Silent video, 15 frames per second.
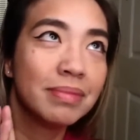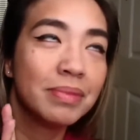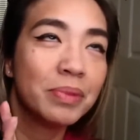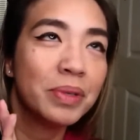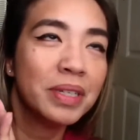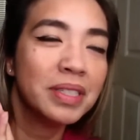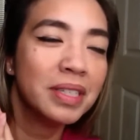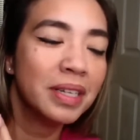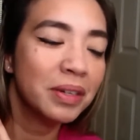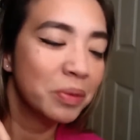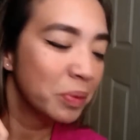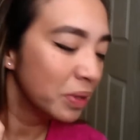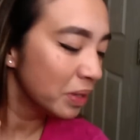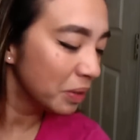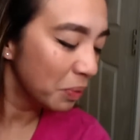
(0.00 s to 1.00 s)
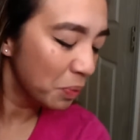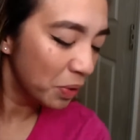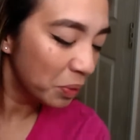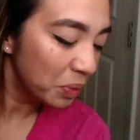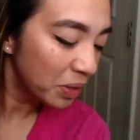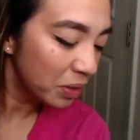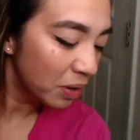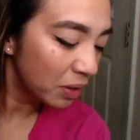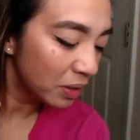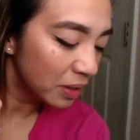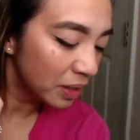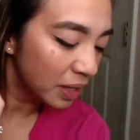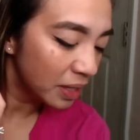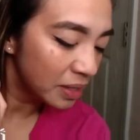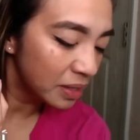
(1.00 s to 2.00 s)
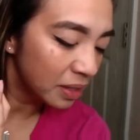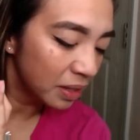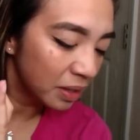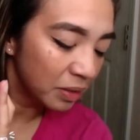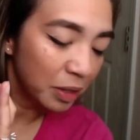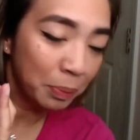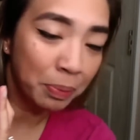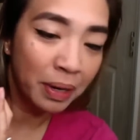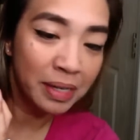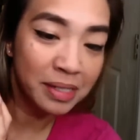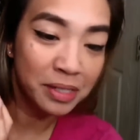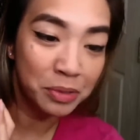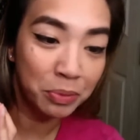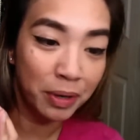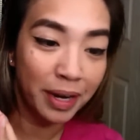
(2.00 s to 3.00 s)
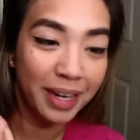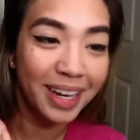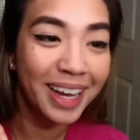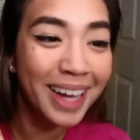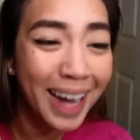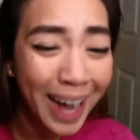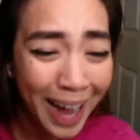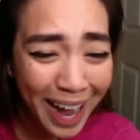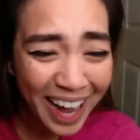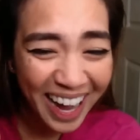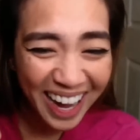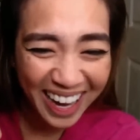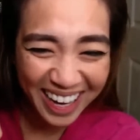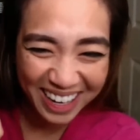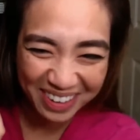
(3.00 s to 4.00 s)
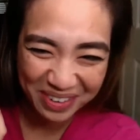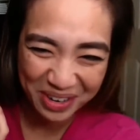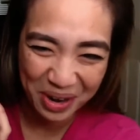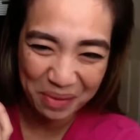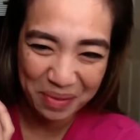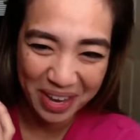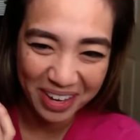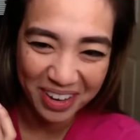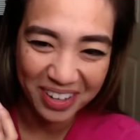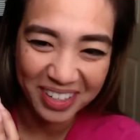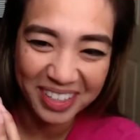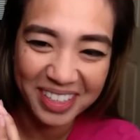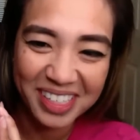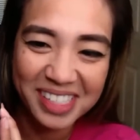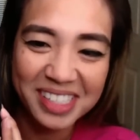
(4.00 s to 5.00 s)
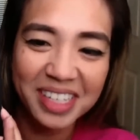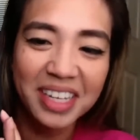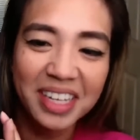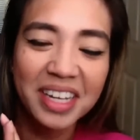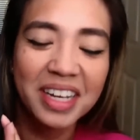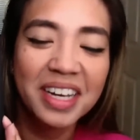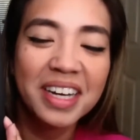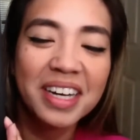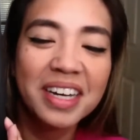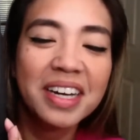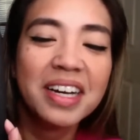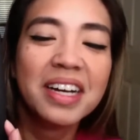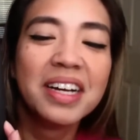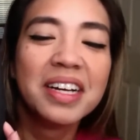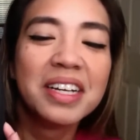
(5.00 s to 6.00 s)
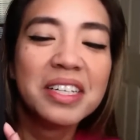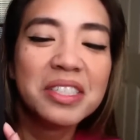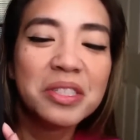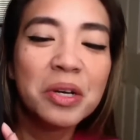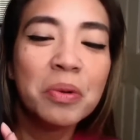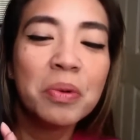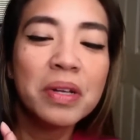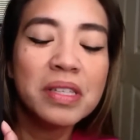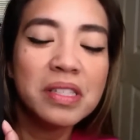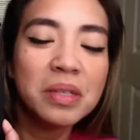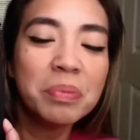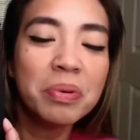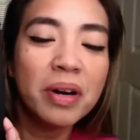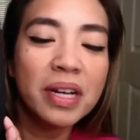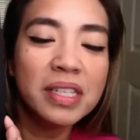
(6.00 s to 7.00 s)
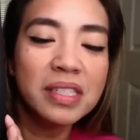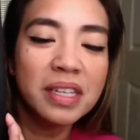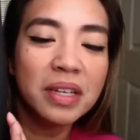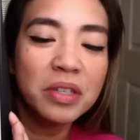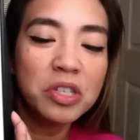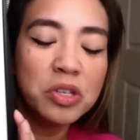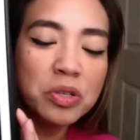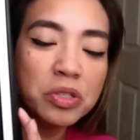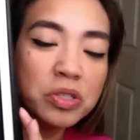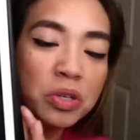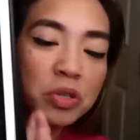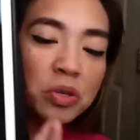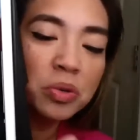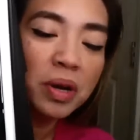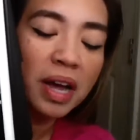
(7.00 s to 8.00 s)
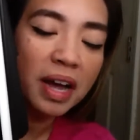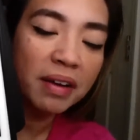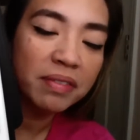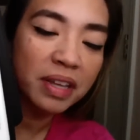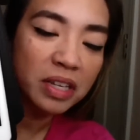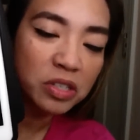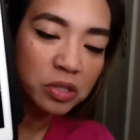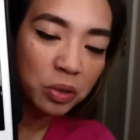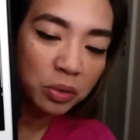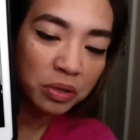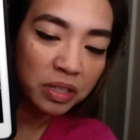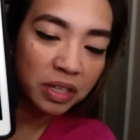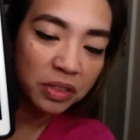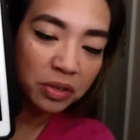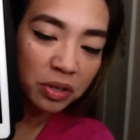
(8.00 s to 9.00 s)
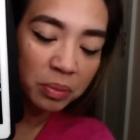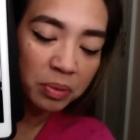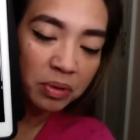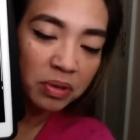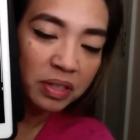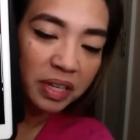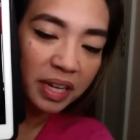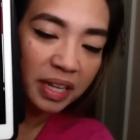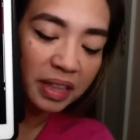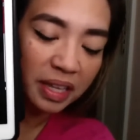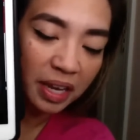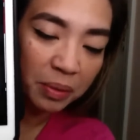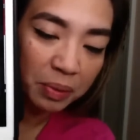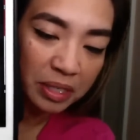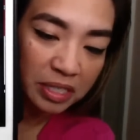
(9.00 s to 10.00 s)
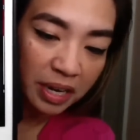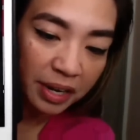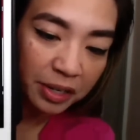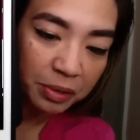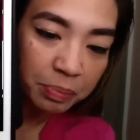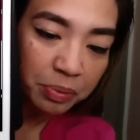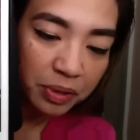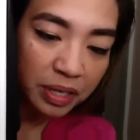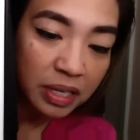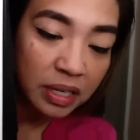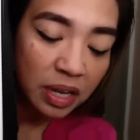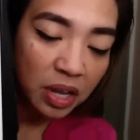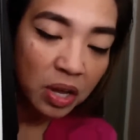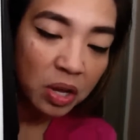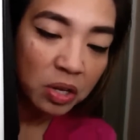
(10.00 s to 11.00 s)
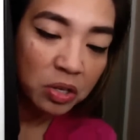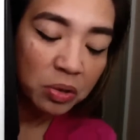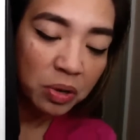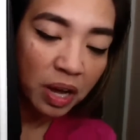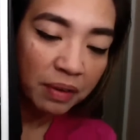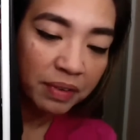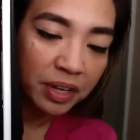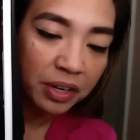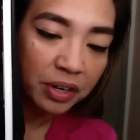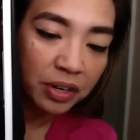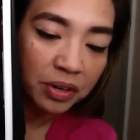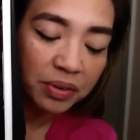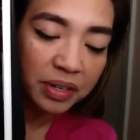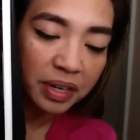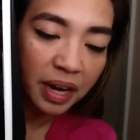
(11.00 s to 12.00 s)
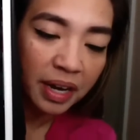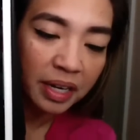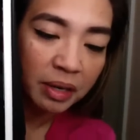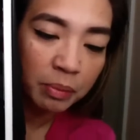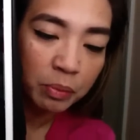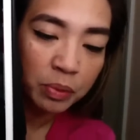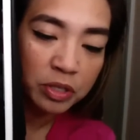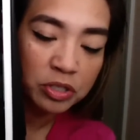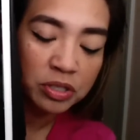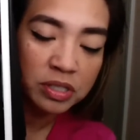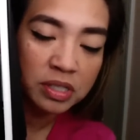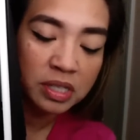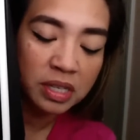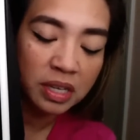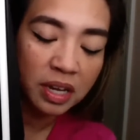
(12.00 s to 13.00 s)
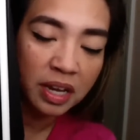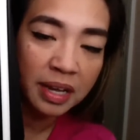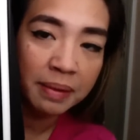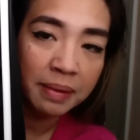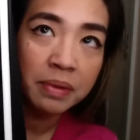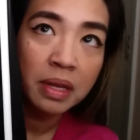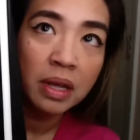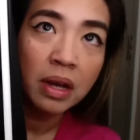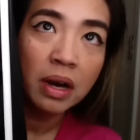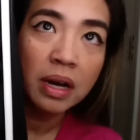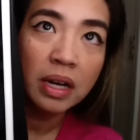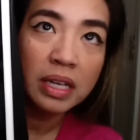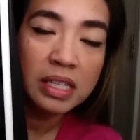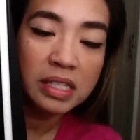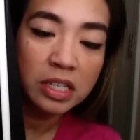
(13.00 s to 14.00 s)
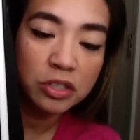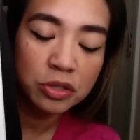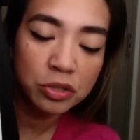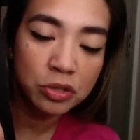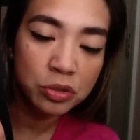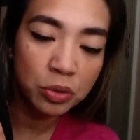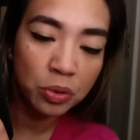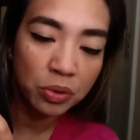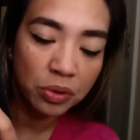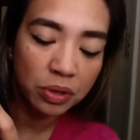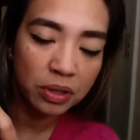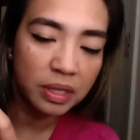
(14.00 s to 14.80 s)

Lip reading: What is that? What are we calling this? The Price is Right. What am I calling this? So what's the price? So you have that Totally Thermal in a retired print. You have a current item, which is the essential tote.